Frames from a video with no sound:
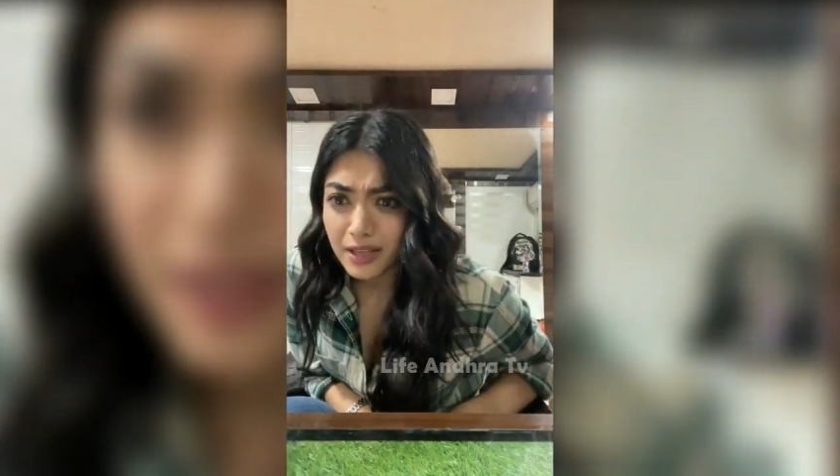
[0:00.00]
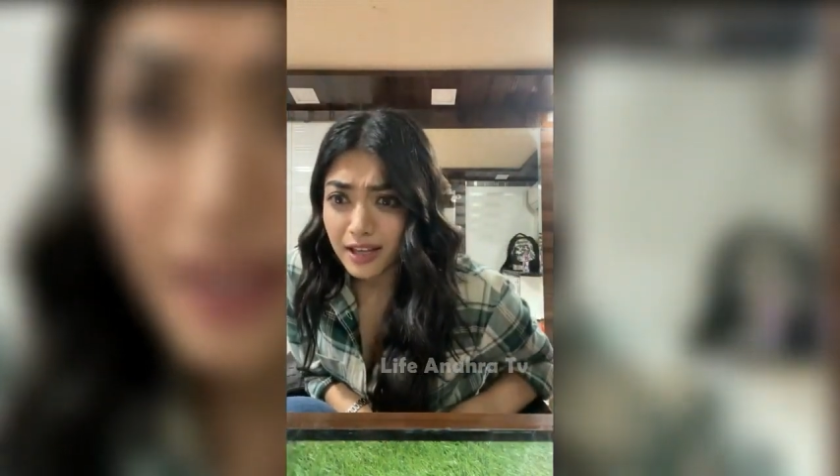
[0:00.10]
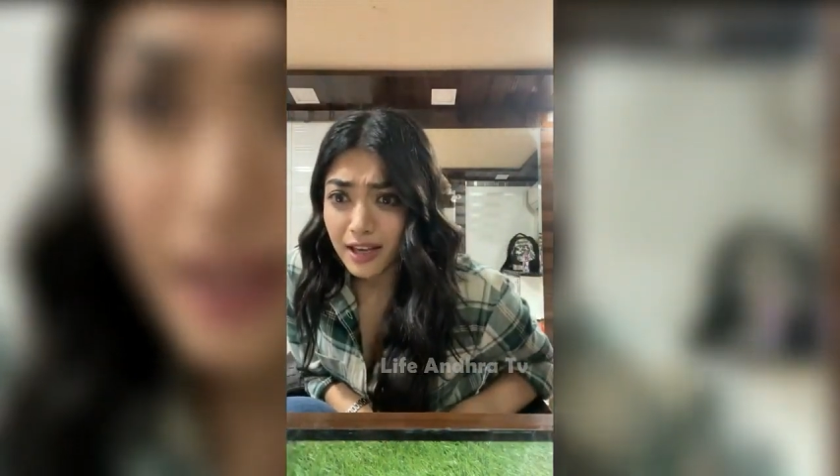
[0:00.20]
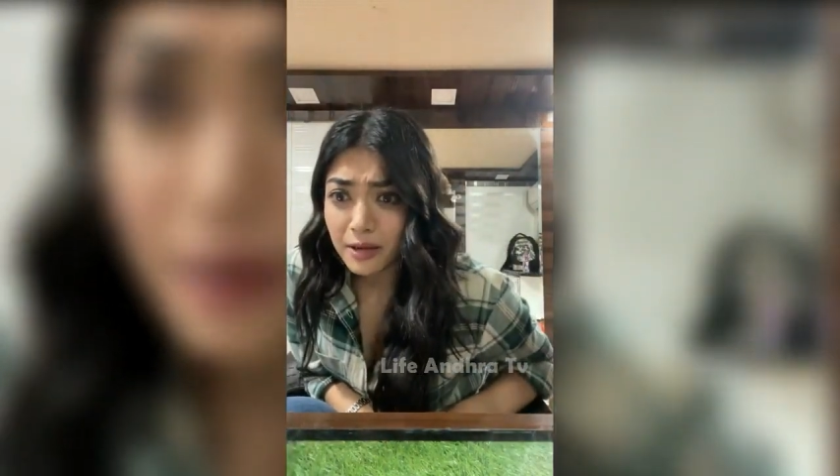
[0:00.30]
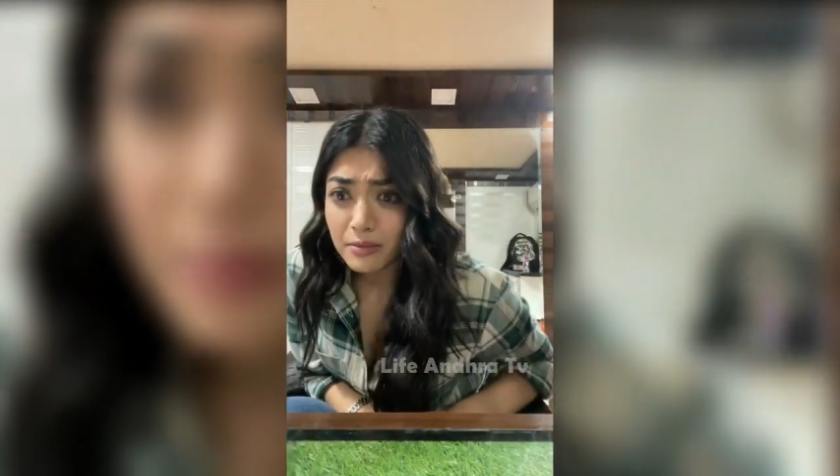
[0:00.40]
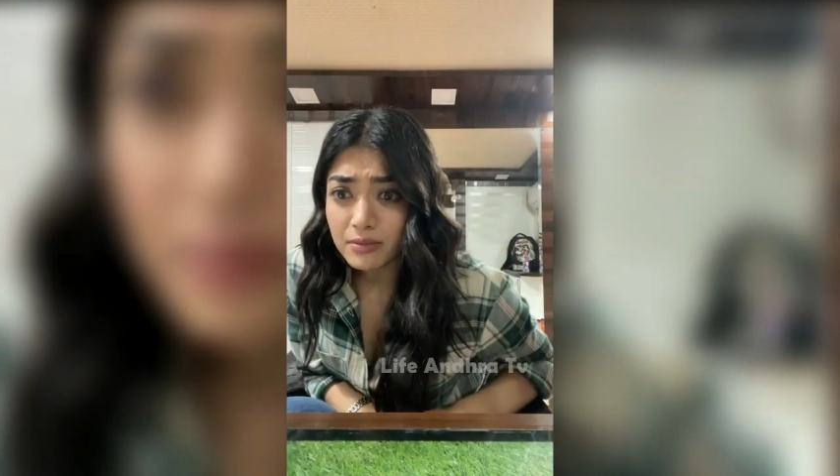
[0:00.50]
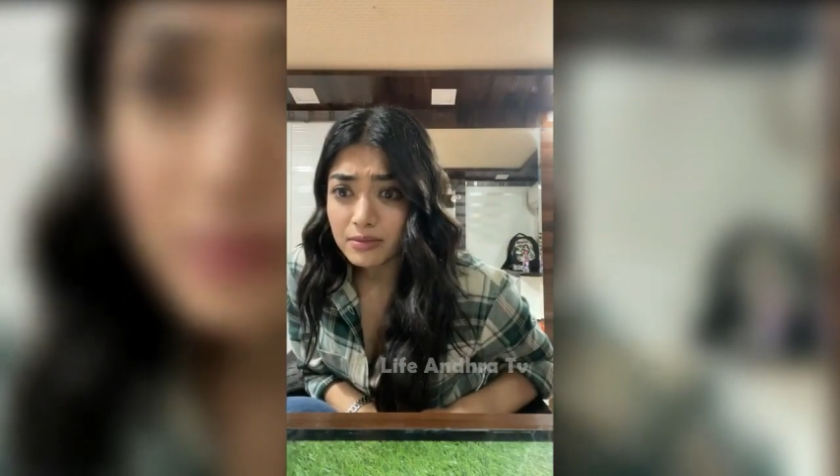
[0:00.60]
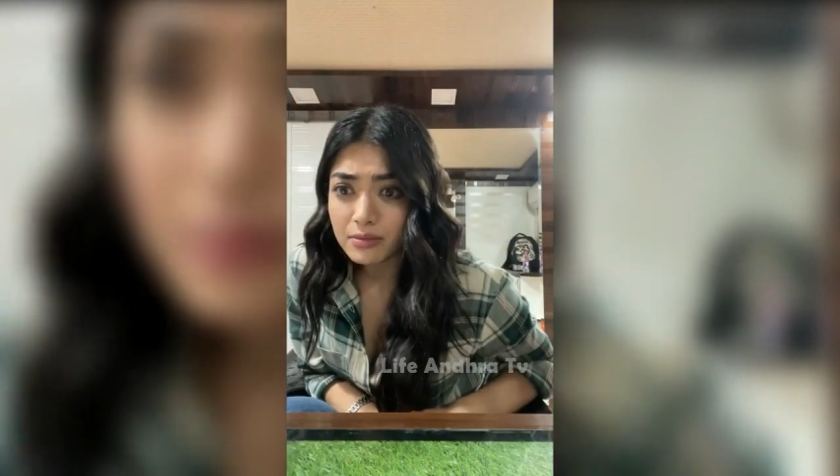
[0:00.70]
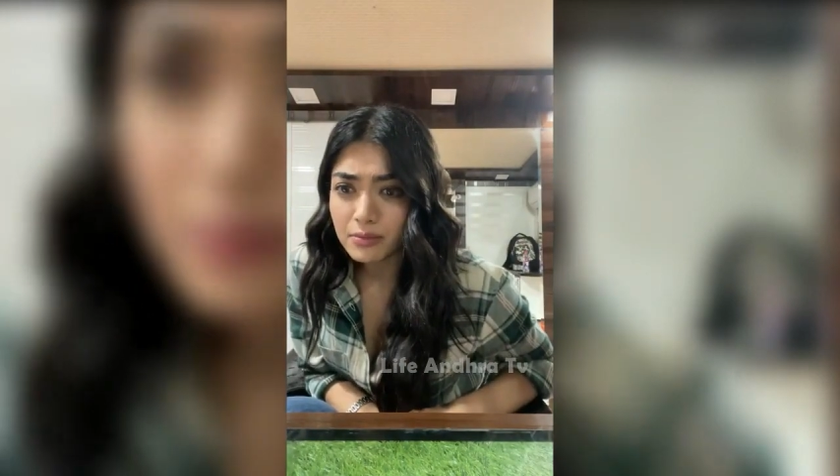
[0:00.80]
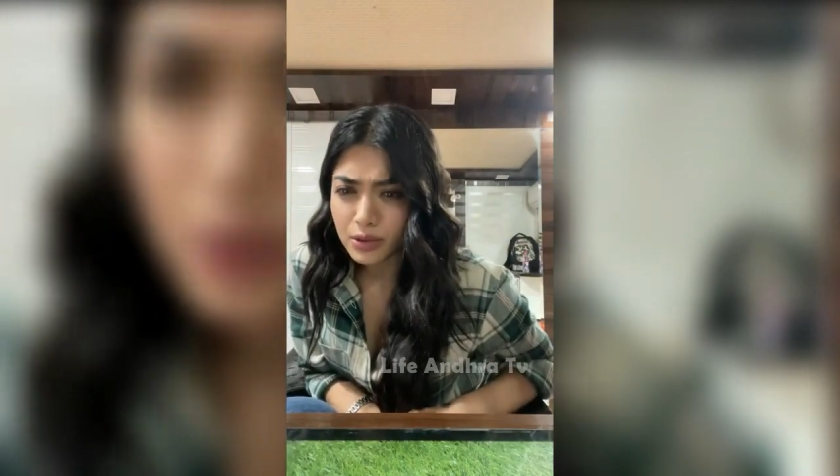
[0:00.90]

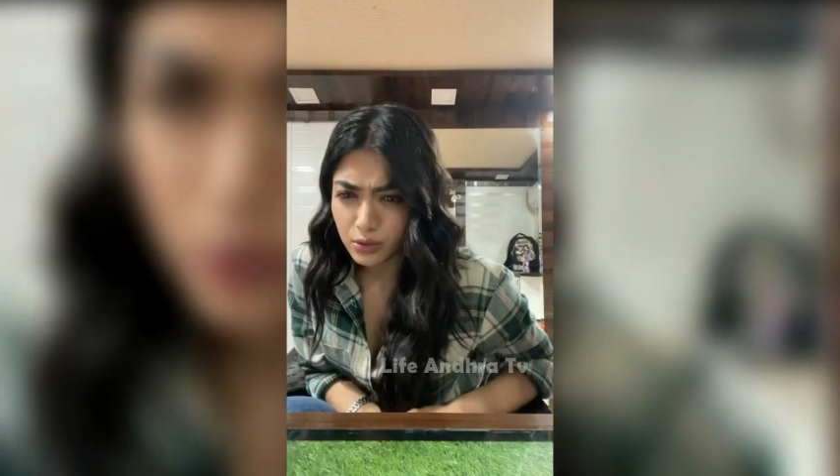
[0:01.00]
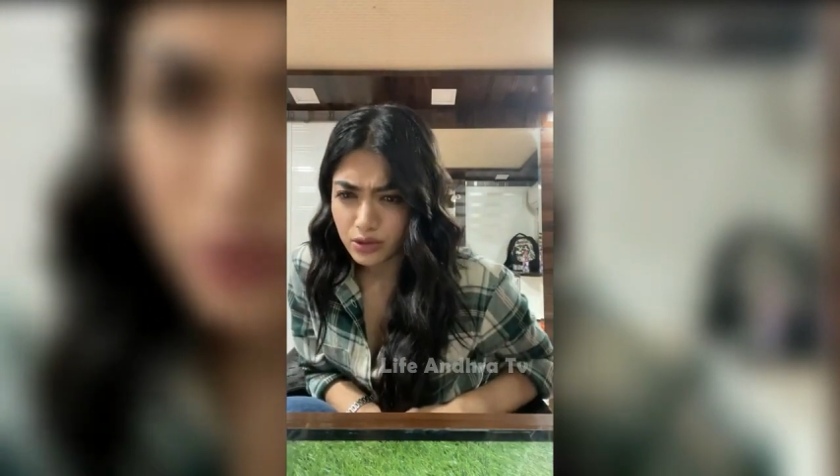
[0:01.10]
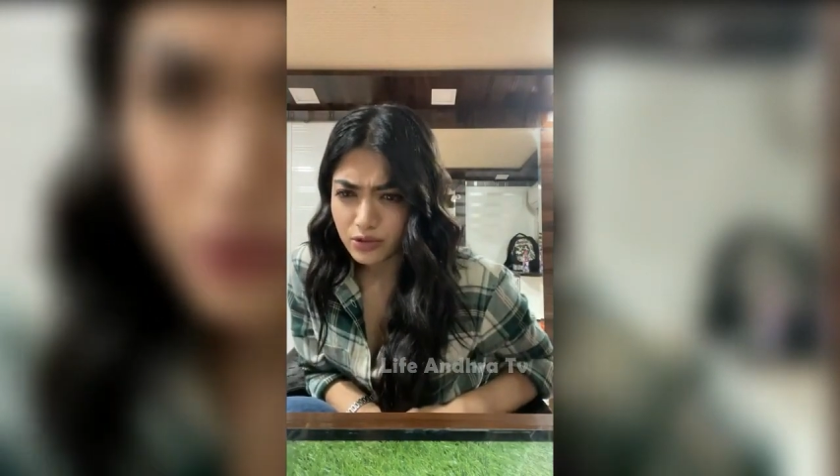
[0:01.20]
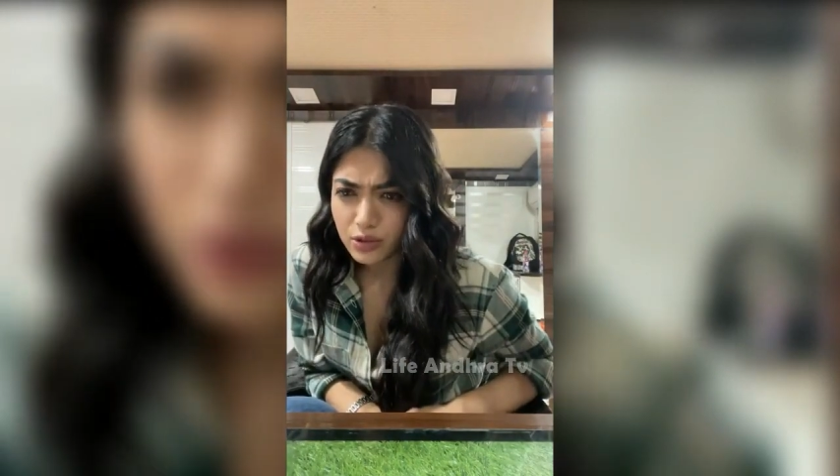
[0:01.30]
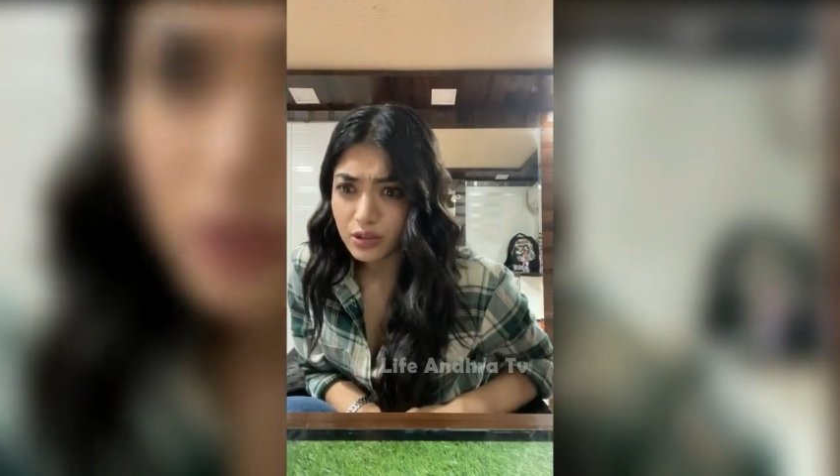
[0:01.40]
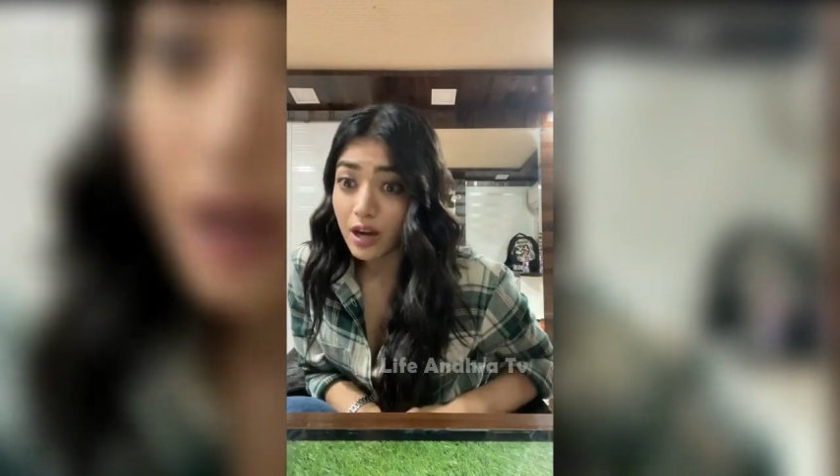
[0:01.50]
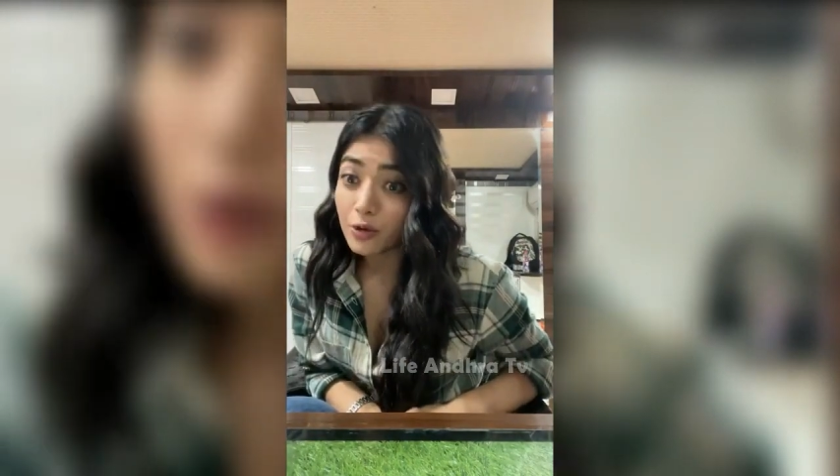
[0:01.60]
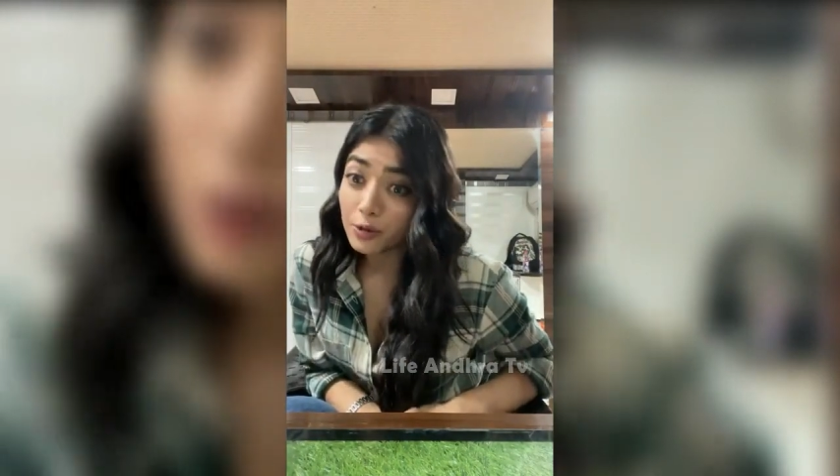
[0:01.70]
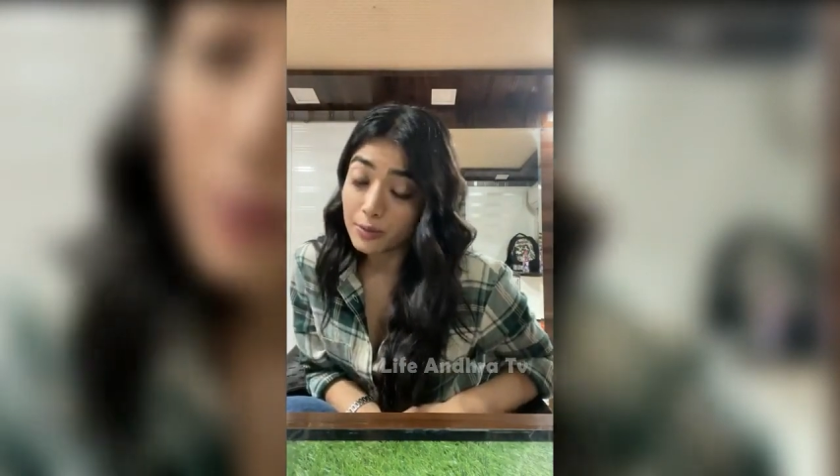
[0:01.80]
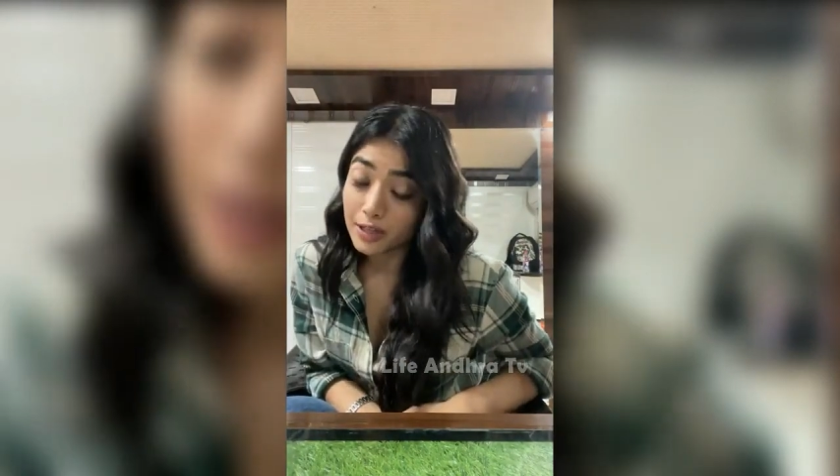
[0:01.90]
become beautiful?